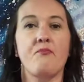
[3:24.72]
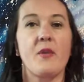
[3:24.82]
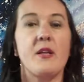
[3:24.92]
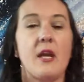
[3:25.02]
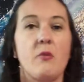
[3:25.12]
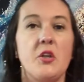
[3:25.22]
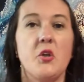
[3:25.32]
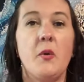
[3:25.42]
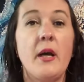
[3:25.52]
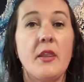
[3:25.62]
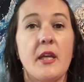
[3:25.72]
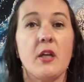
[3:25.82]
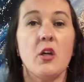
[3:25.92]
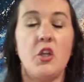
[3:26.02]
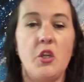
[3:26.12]
Now when you go on
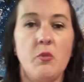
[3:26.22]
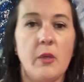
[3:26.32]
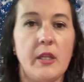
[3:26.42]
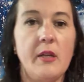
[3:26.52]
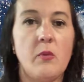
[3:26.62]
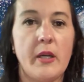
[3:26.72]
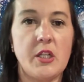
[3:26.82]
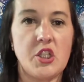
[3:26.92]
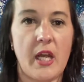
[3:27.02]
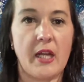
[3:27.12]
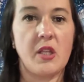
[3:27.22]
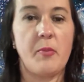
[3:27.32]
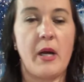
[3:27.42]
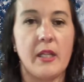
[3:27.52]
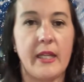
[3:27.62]
there, you really want to check the
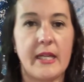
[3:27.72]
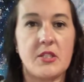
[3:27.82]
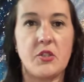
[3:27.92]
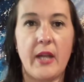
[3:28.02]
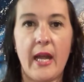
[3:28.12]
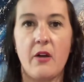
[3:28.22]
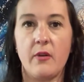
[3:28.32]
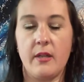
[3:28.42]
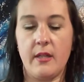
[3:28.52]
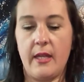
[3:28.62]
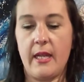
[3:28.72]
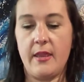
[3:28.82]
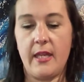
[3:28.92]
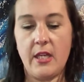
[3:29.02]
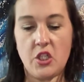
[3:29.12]
polyester count. In
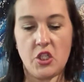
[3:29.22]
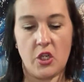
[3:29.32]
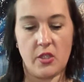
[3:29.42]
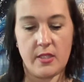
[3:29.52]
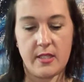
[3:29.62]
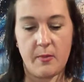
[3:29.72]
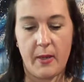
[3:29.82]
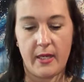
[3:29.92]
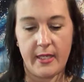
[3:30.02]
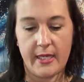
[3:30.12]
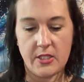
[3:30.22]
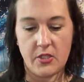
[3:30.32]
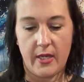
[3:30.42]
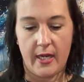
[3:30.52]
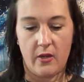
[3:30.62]
these shirts, the polyester
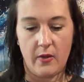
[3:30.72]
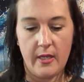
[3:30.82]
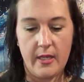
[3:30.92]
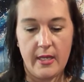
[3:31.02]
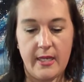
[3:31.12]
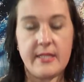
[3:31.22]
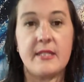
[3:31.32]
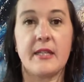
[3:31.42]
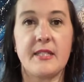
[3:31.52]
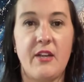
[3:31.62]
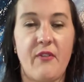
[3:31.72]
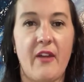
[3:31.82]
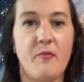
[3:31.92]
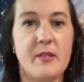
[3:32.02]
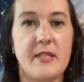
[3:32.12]
count is
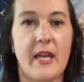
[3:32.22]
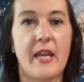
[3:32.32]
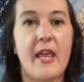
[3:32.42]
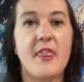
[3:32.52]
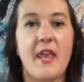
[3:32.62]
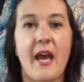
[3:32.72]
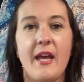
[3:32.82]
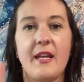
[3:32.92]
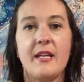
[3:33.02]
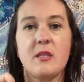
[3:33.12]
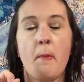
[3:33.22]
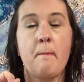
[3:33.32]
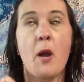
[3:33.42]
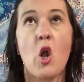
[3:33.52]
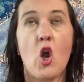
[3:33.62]
65%. That is
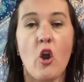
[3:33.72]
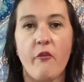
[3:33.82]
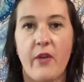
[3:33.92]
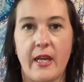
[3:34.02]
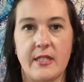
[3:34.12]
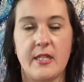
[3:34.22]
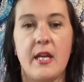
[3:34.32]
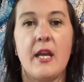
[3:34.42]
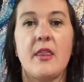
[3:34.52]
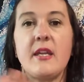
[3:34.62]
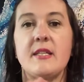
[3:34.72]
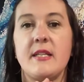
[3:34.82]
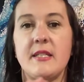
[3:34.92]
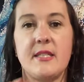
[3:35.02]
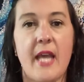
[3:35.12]
perfect. That is
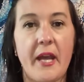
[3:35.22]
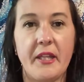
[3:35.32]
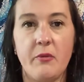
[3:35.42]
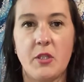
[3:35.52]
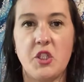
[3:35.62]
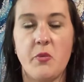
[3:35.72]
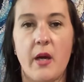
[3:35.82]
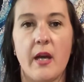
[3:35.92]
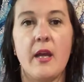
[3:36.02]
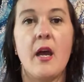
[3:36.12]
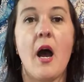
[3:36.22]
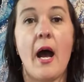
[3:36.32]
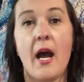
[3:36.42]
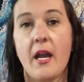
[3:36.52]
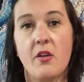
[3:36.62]
exactly what you want
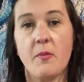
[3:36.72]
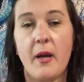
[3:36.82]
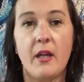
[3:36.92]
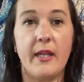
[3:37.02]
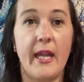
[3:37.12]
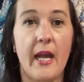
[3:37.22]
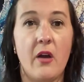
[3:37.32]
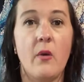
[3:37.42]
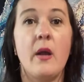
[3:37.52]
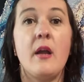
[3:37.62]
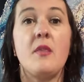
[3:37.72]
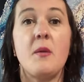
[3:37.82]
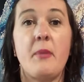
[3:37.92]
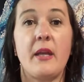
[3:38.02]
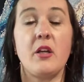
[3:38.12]
higher the poly count, the
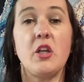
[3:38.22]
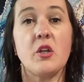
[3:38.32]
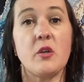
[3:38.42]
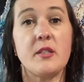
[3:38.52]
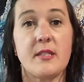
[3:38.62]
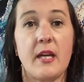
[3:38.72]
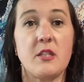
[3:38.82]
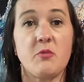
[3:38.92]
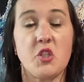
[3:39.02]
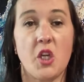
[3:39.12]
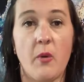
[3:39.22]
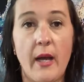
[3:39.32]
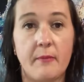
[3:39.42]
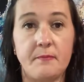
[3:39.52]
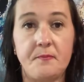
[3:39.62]
better your designs will show
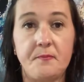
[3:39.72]
up